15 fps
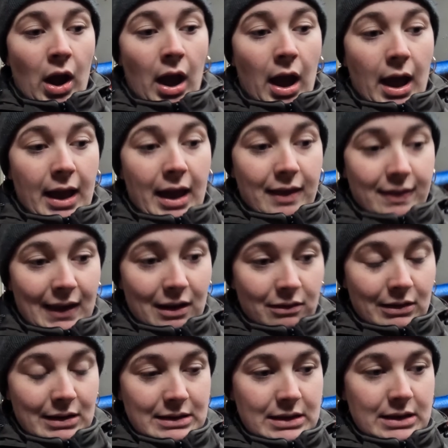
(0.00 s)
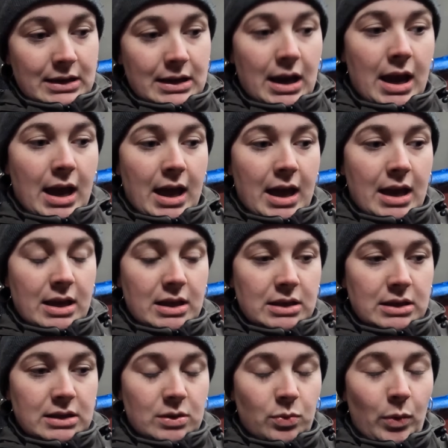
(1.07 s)
and get that ready,
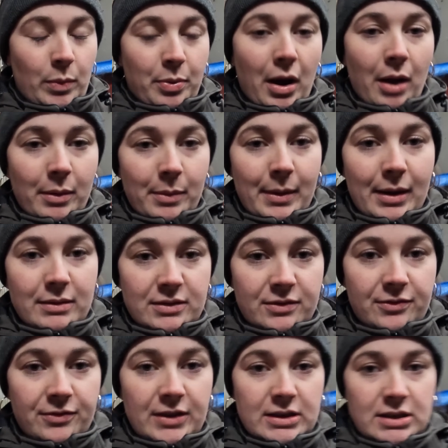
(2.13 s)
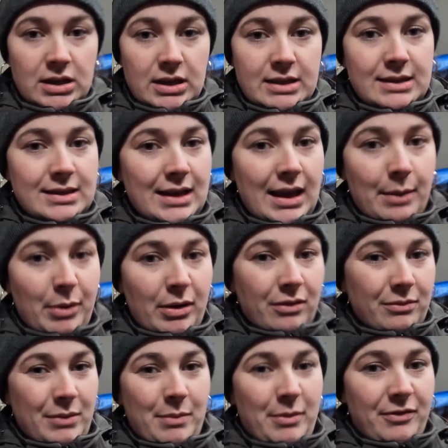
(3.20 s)
and we'll probably be able to fit, I'd say,
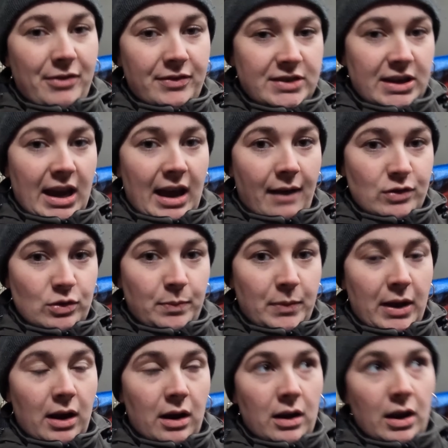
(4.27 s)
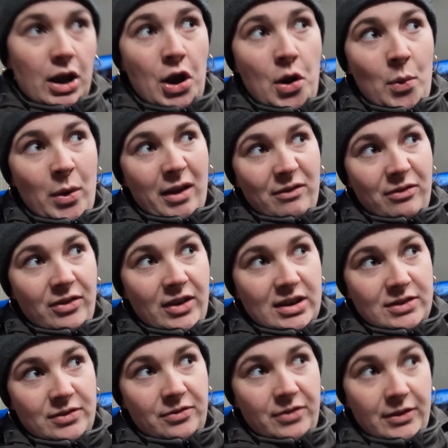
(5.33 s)
about maybe 50 calves up there. We can fit
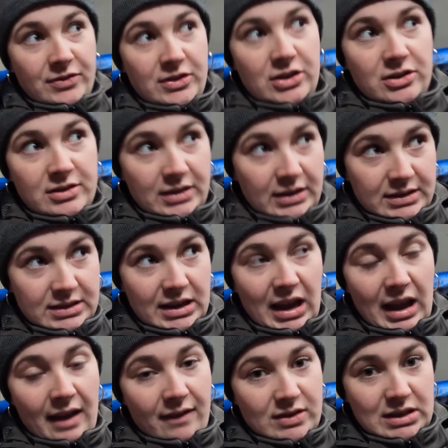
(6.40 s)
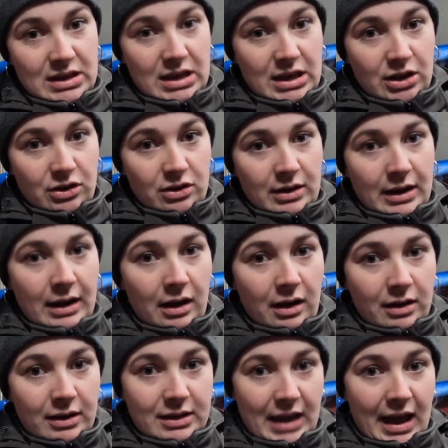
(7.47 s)
50 or 60 calves here in our
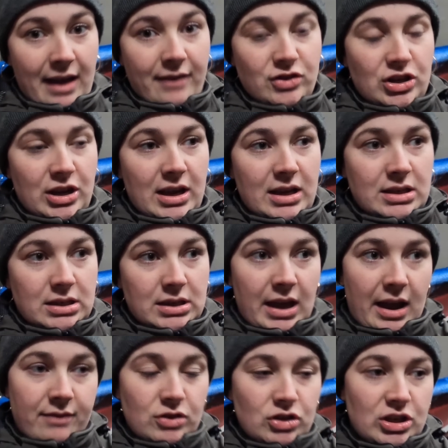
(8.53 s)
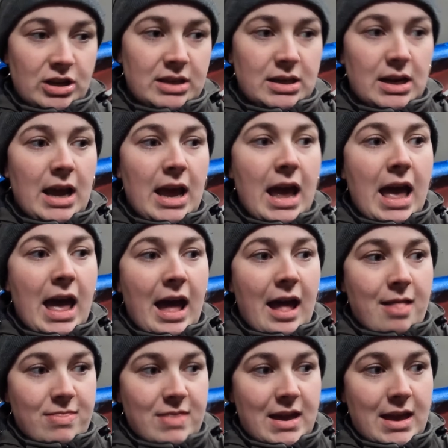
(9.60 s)
calving shed,
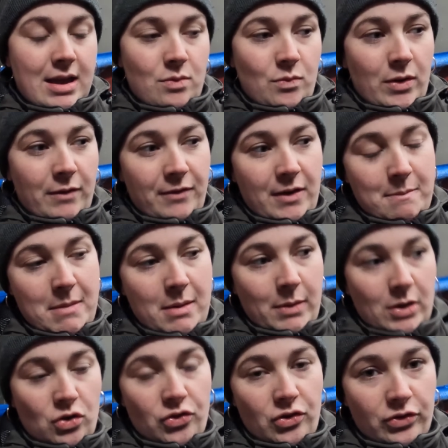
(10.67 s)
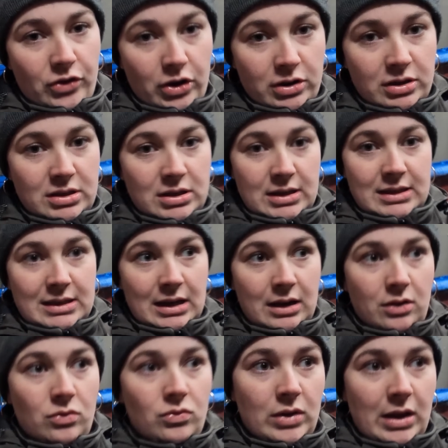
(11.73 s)
and then we'll fit maybe another 30
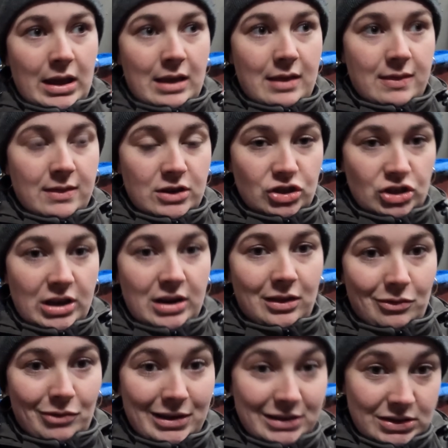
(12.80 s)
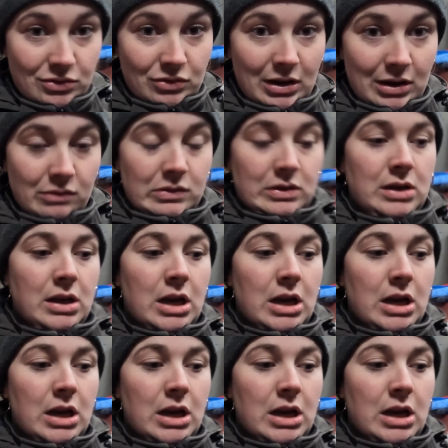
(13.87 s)
down in the shed on the rented ground.